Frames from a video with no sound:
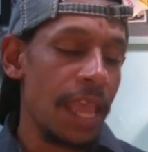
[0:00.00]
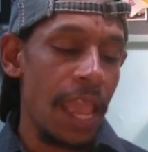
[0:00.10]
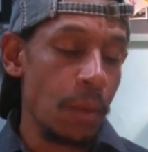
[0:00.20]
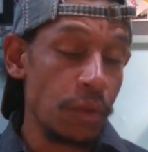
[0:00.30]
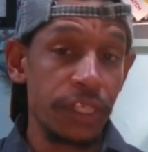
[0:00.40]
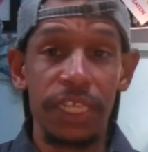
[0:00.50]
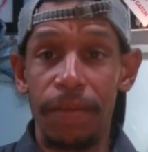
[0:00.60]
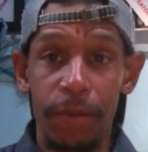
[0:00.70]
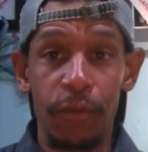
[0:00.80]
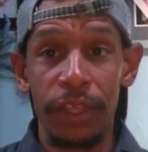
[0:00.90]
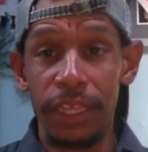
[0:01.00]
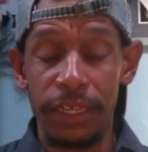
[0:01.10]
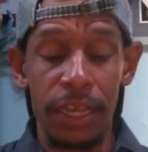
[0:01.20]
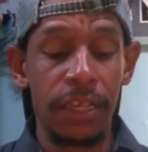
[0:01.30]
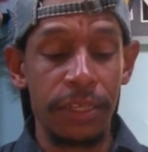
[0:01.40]
And we'll see if it really
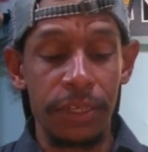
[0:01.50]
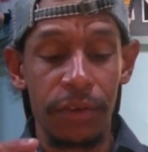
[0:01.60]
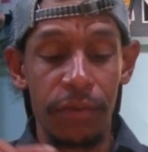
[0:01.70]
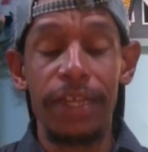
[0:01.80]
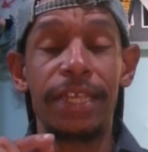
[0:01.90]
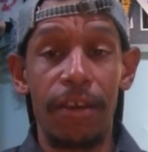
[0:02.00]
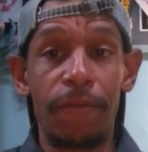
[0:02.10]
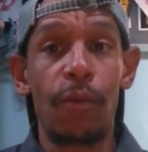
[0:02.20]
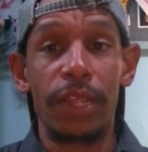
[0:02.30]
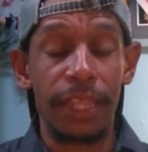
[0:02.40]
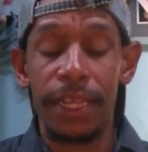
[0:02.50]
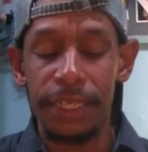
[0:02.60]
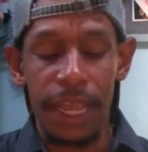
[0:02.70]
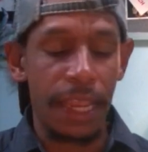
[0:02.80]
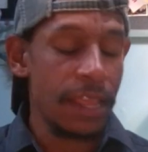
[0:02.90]
does retail for what they
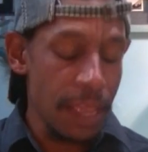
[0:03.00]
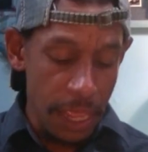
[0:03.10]
say.